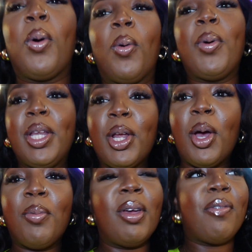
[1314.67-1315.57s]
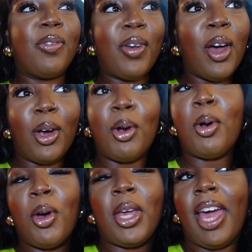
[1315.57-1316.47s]
we know with her
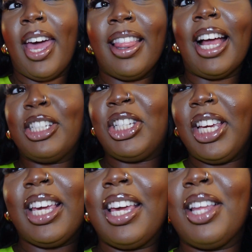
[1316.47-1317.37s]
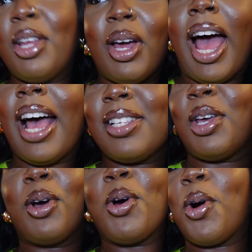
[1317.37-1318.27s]
coco, yeah, that she has
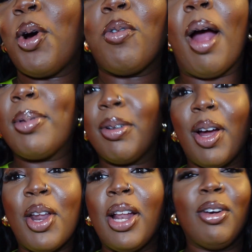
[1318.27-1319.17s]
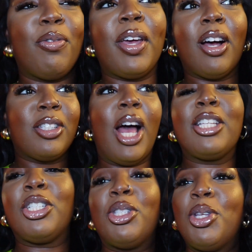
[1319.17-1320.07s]
her coco wrapped around her little finger. So I
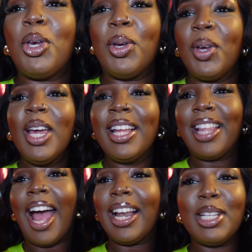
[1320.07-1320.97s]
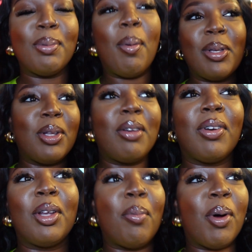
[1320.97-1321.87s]
just knew that Ali's mum is not
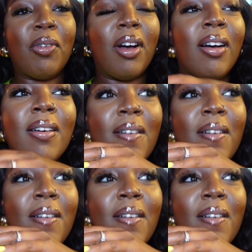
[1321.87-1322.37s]
even going to bother